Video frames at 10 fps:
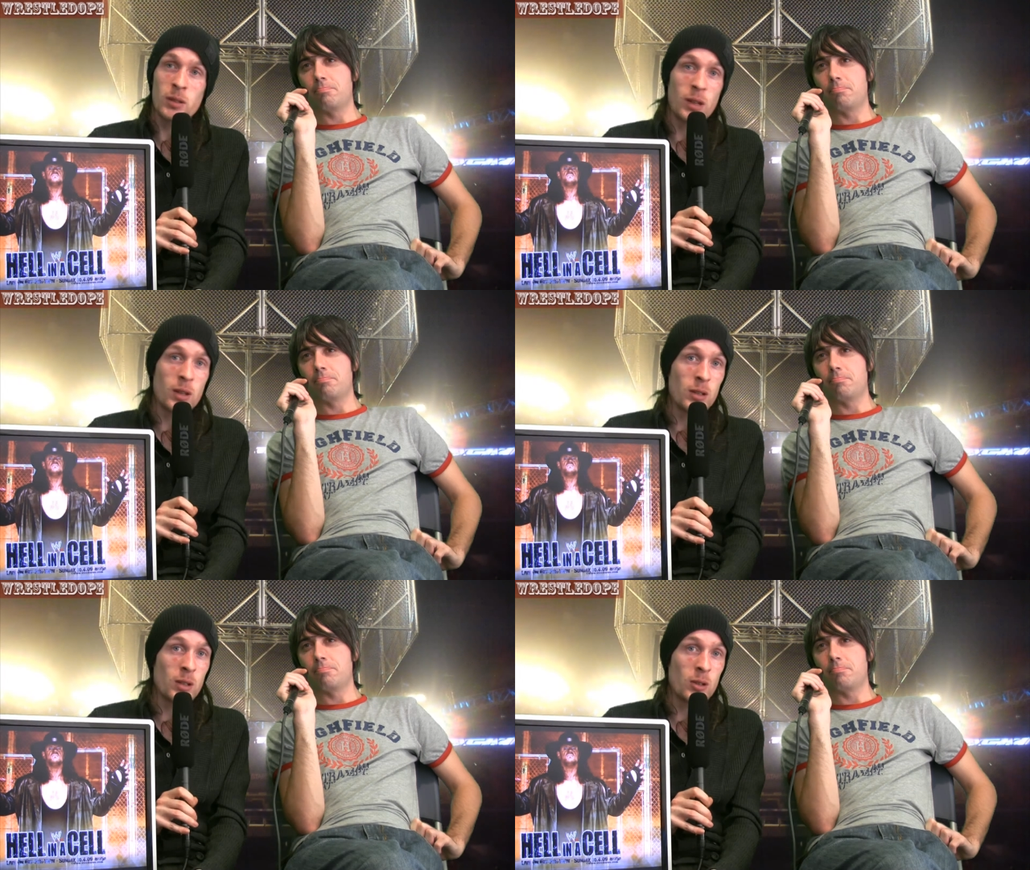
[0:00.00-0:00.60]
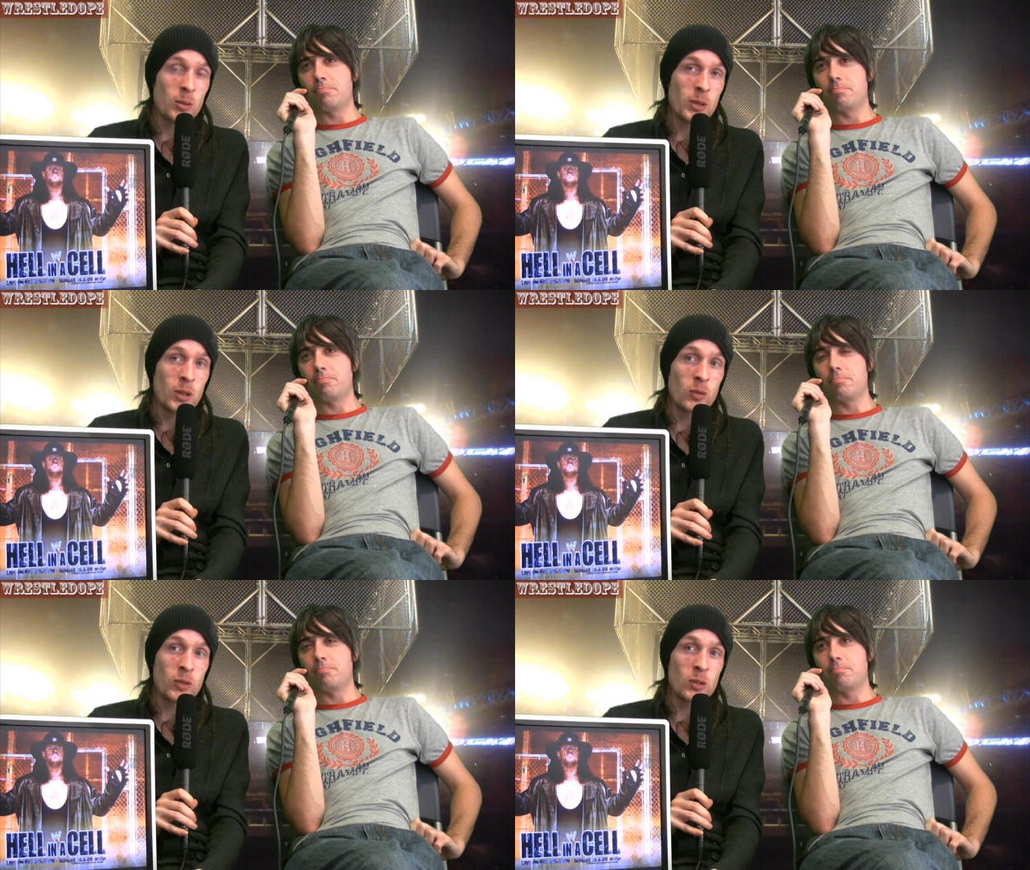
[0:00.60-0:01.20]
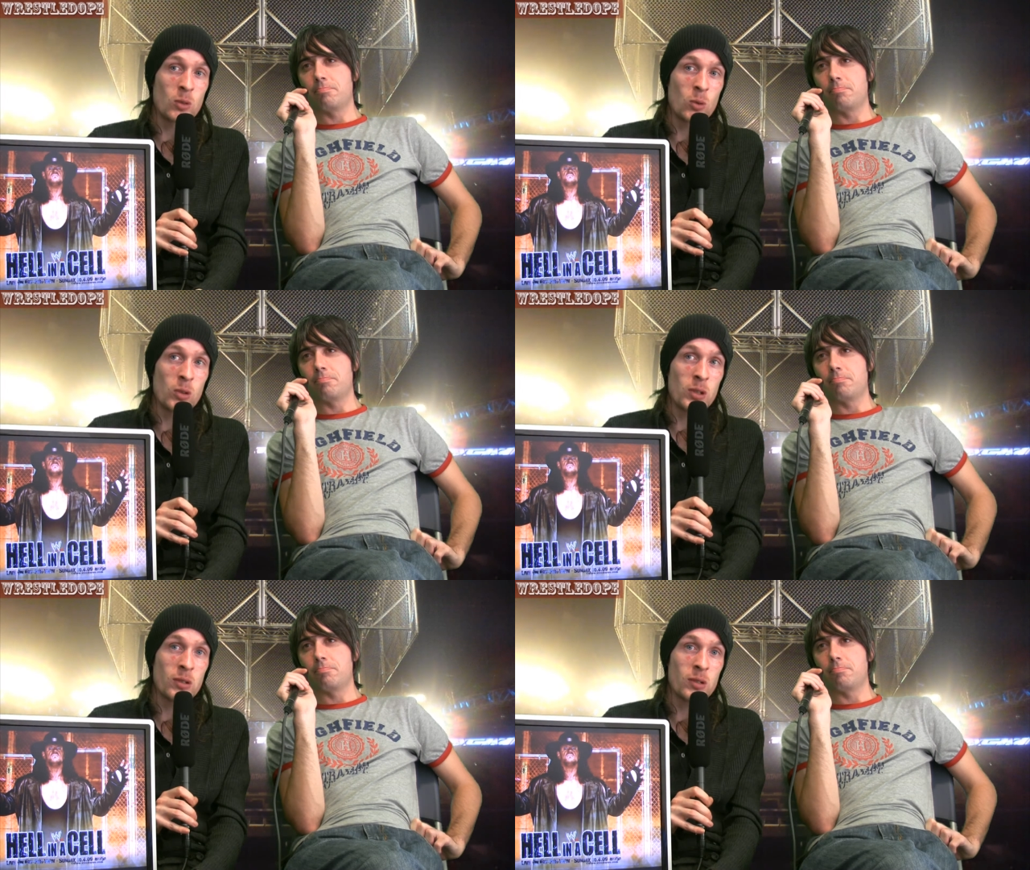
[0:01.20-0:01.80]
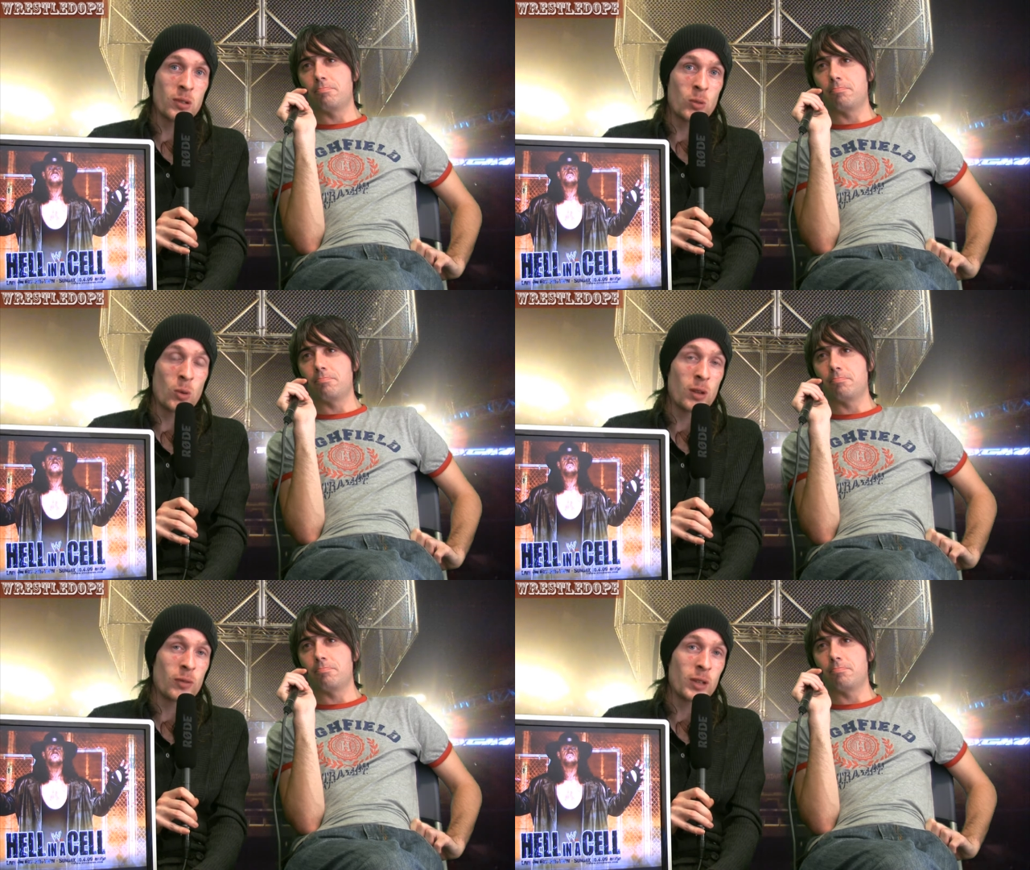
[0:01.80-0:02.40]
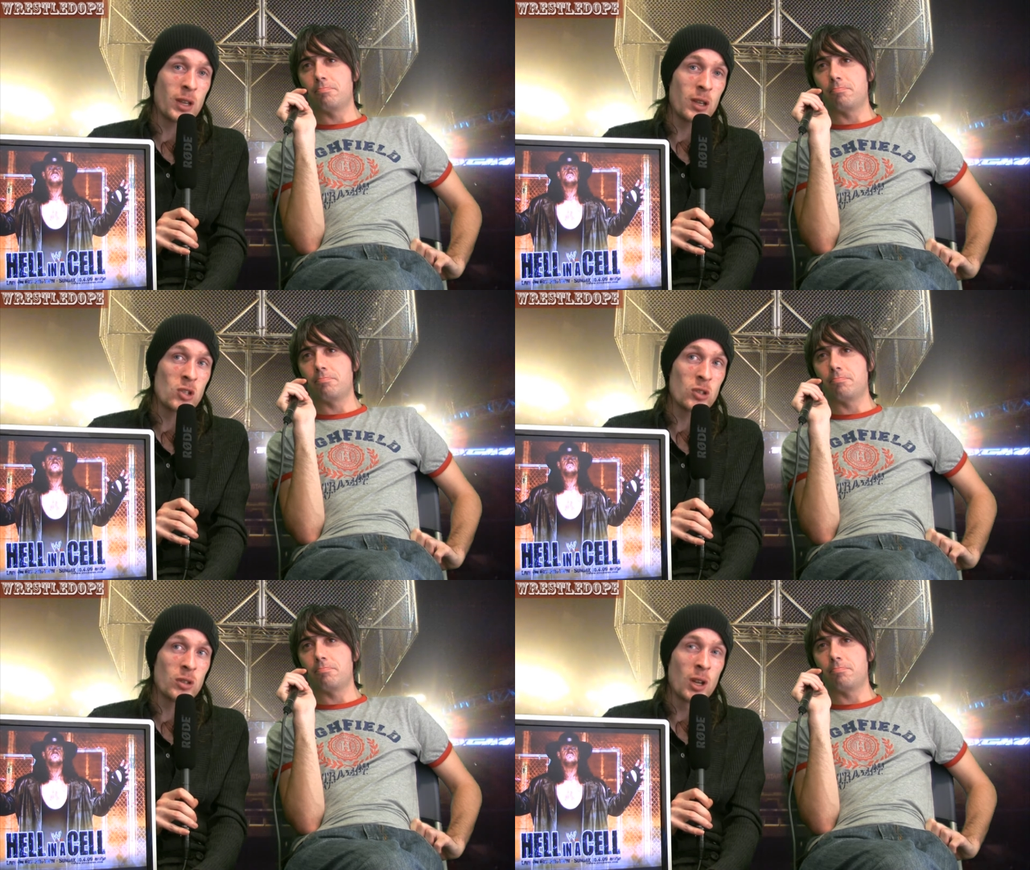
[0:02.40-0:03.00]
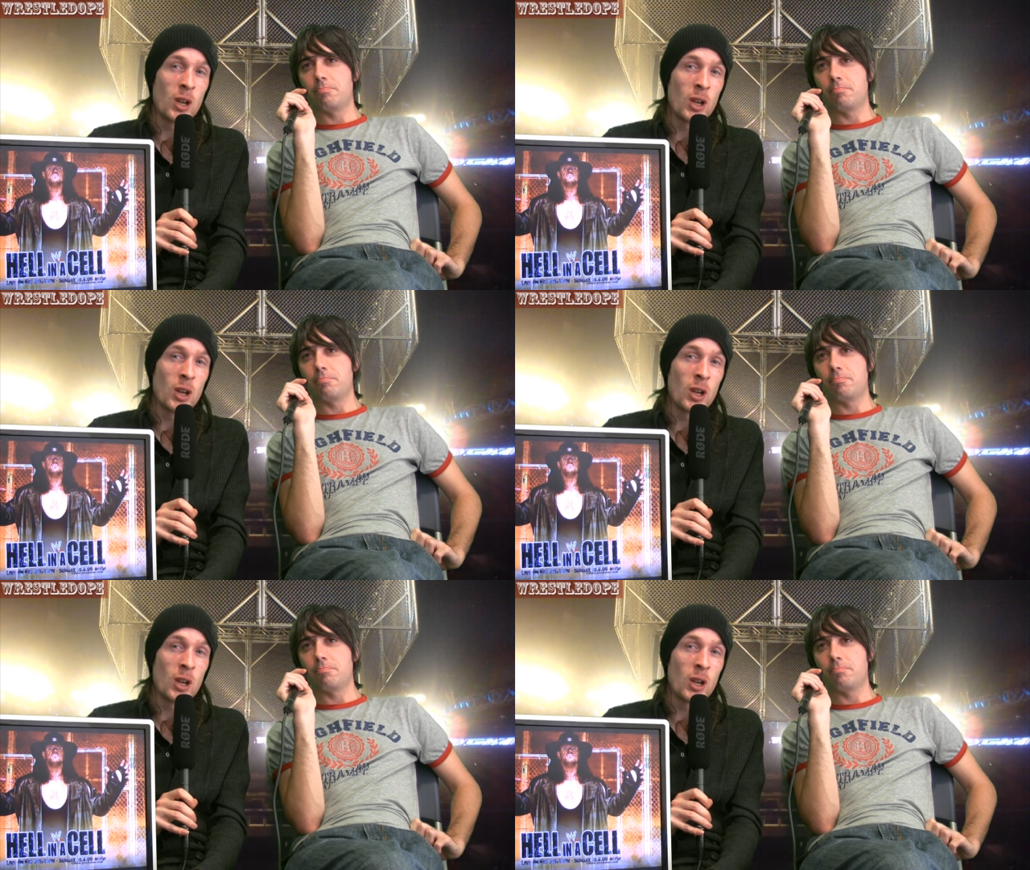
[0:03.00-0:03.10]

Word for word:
Speaker 1: Natalya coming out victorious, a disqualification.